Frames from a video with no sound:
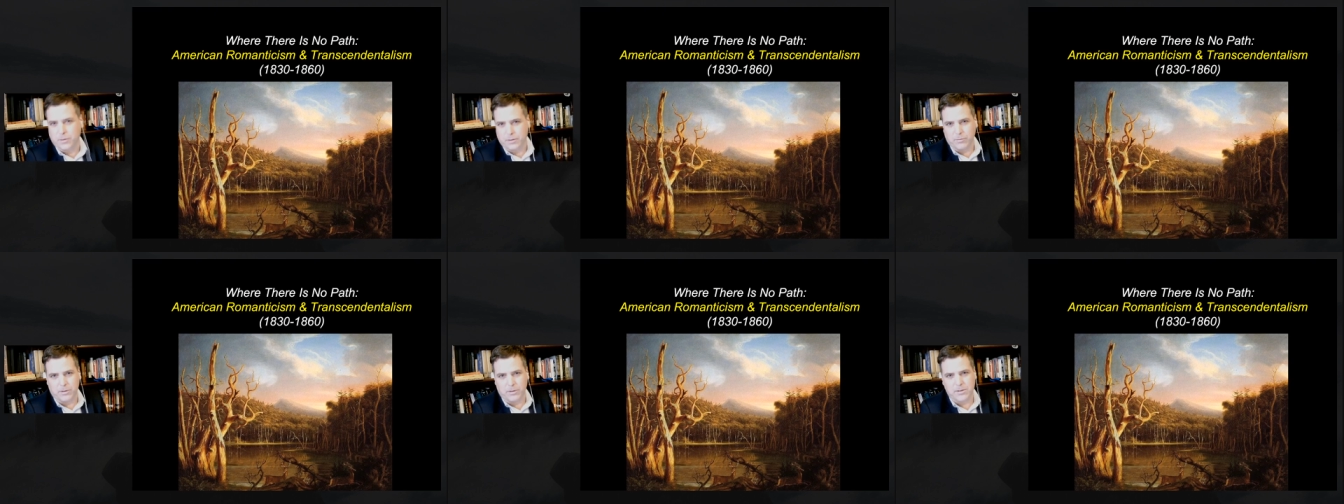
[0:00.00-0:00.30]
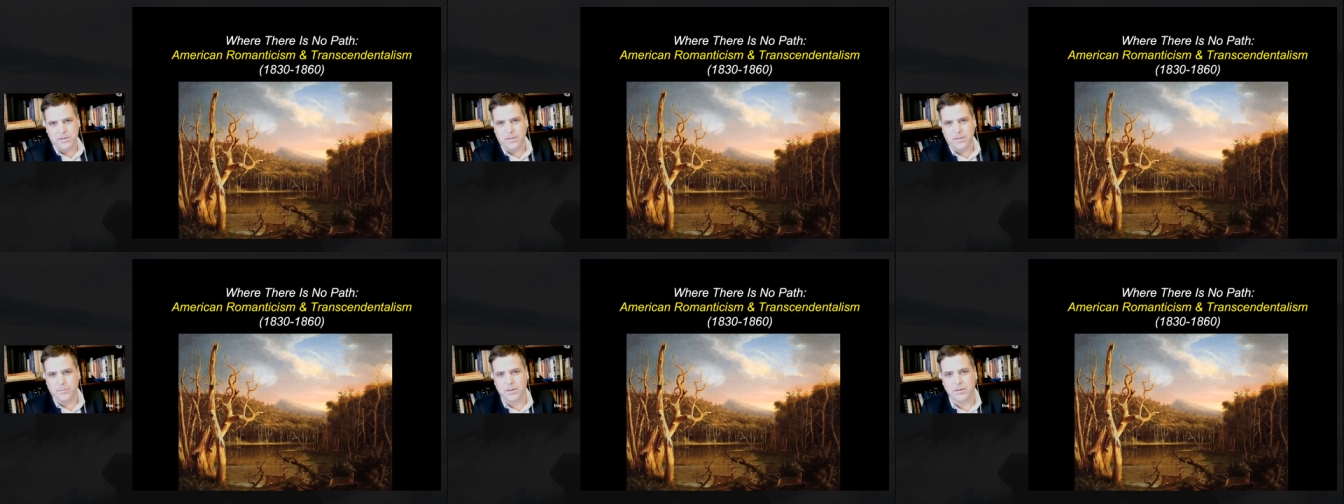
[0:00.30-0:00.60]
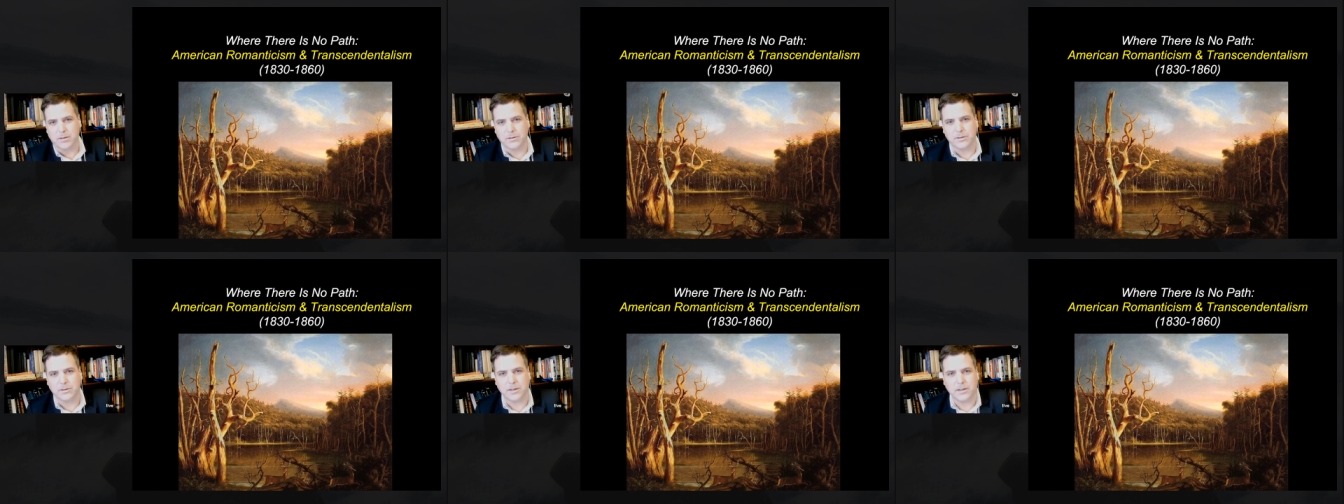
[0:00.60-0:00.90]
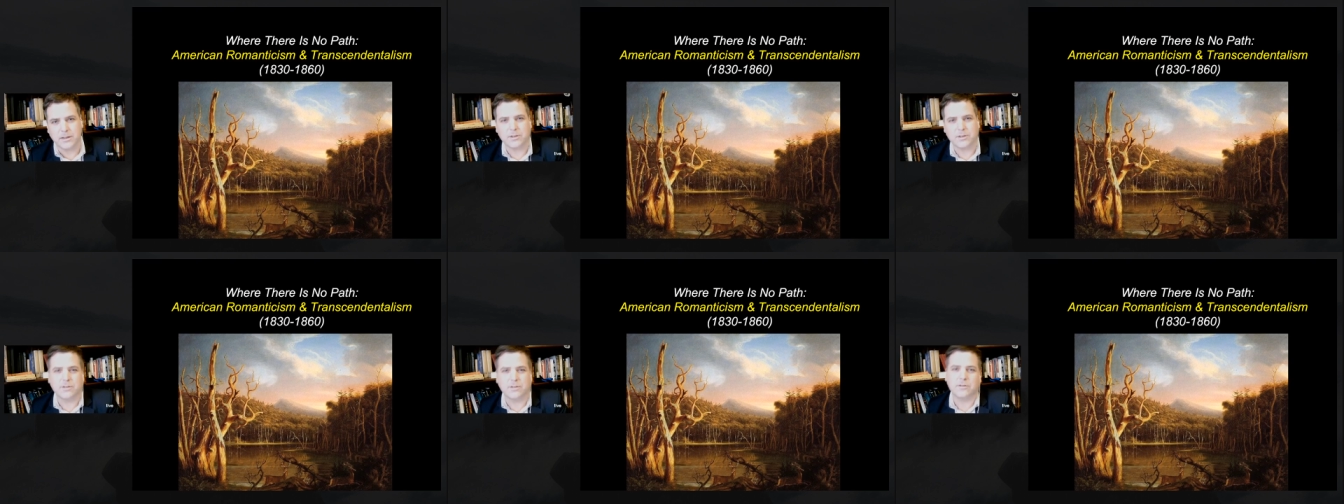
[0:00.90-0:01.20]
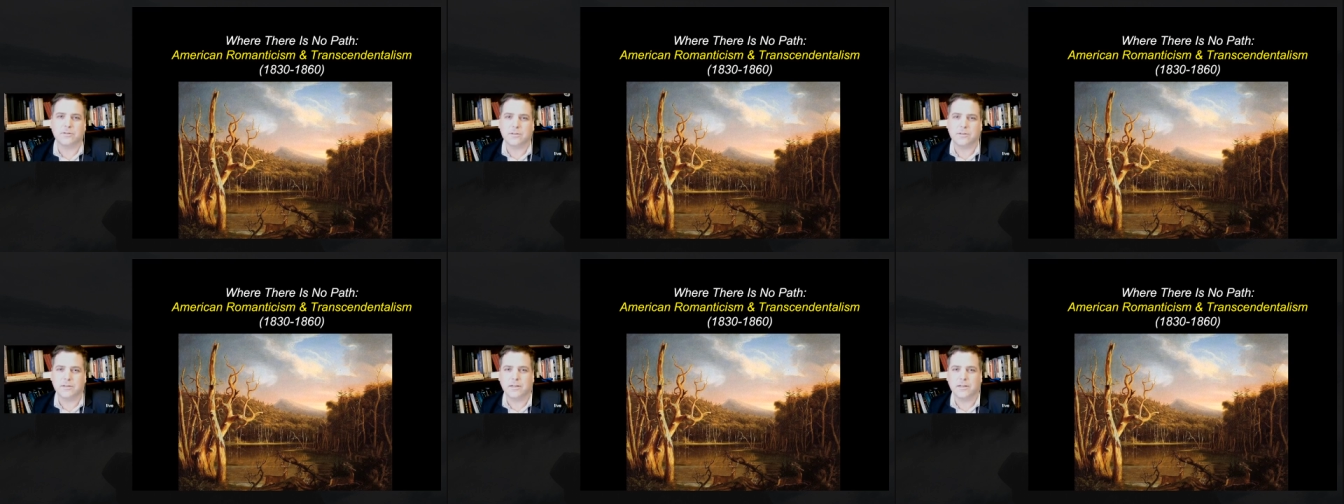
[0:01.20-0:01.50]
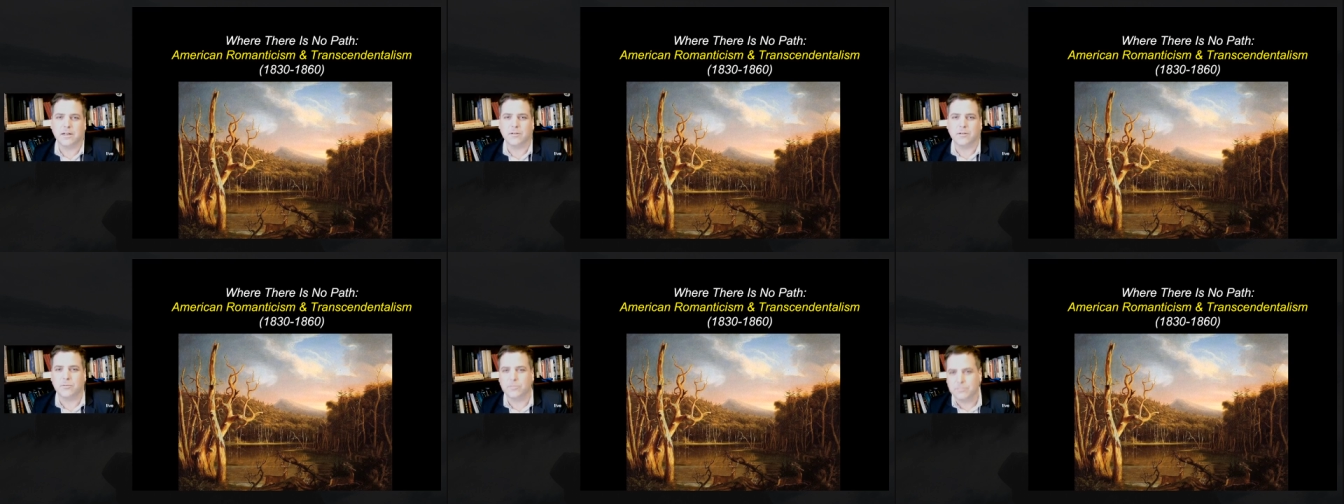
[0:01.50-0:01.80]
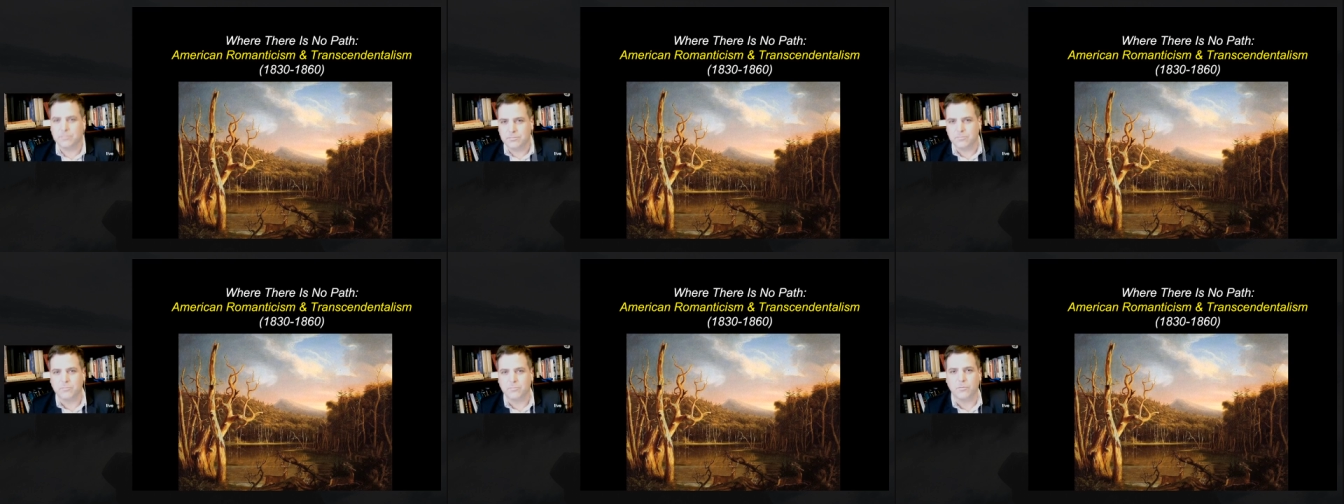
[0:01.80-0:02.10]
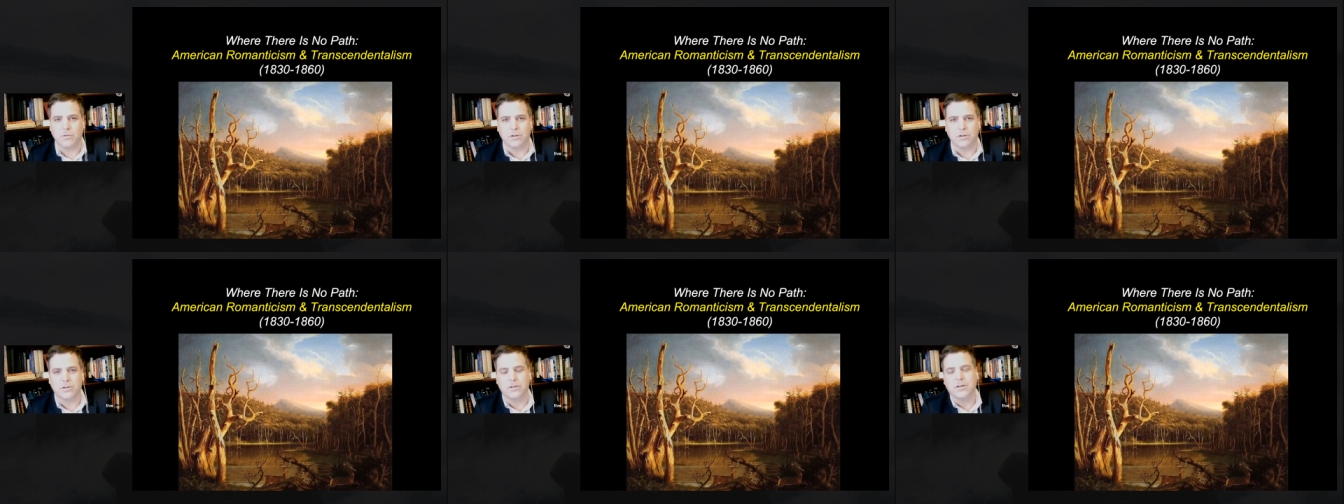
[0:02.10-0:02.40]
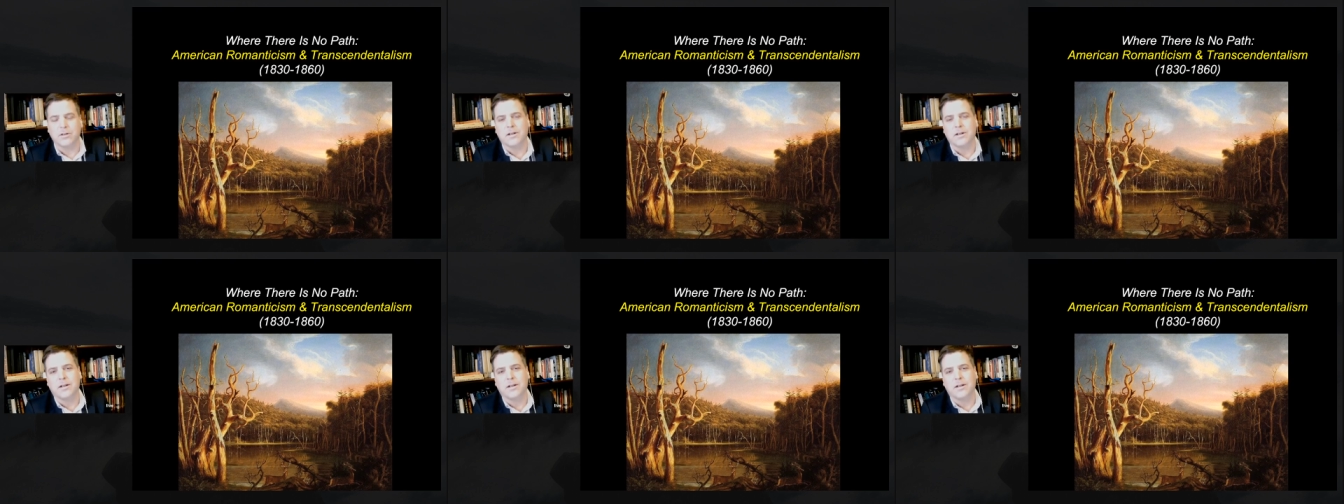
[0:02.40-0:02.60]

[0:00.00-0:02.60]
with some of those issues that were